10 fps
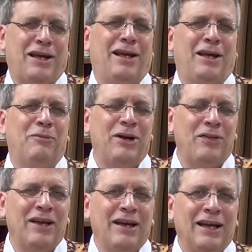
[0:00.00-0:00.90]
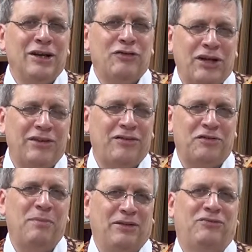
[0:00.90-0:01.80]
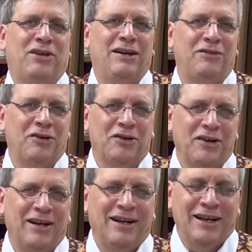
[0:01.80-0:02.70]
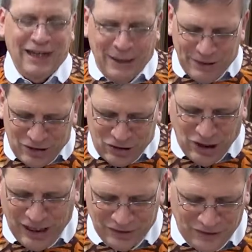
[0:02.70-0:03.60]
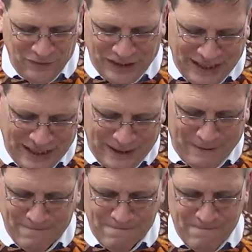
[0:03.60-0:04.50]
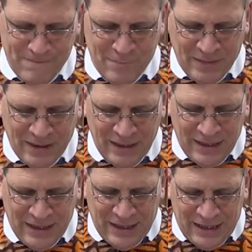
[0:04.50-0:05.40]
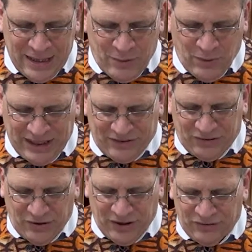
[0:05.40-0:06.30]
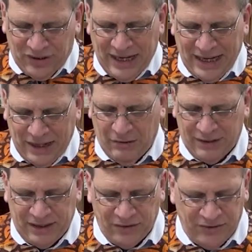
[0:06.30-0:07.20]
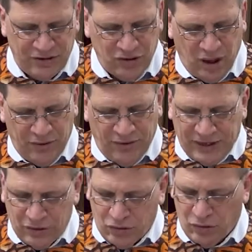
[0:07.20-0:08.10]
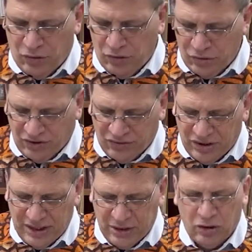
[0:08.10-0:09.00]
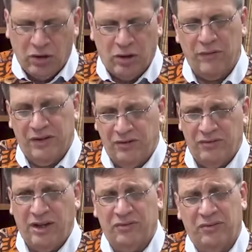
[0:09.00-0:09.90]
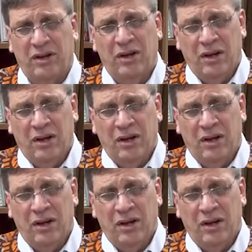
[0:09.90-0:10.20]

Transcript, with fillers: king with Jesus my savior. I'm a child of the king. Well, it's to this inheritance that John then turns as he encourages us